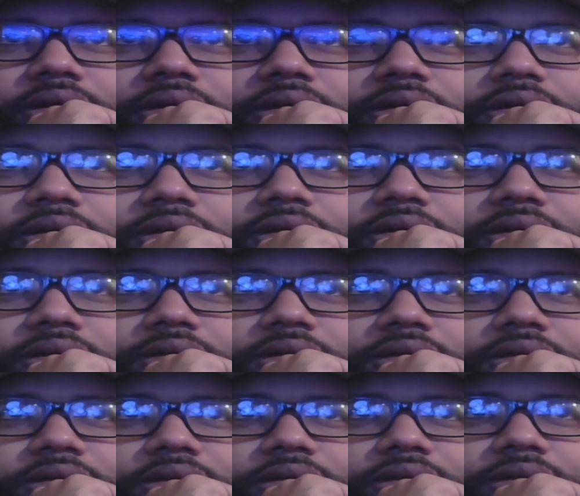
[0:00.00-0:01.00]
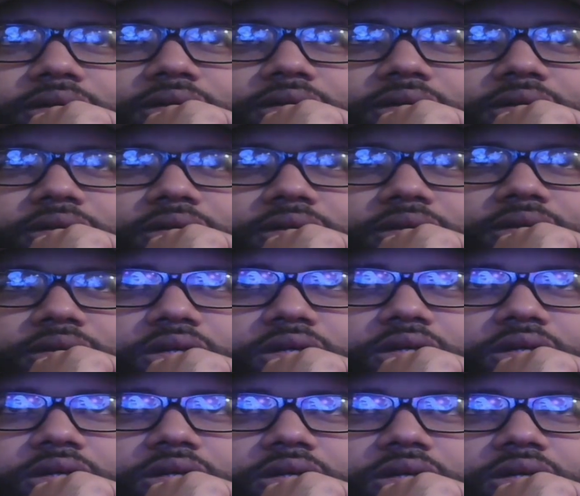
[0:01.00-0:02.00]

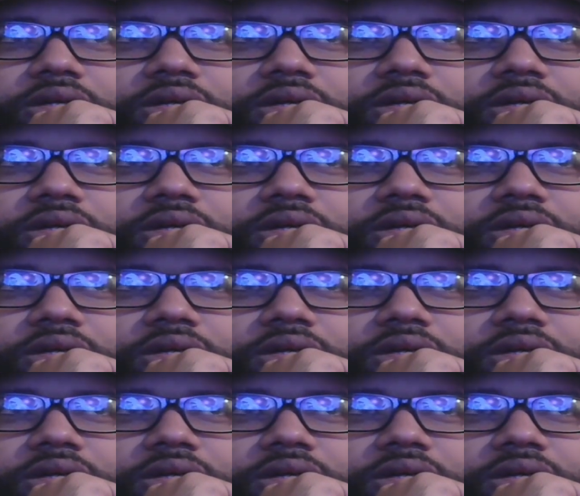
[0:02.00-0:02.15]
No one is speaking in this clip.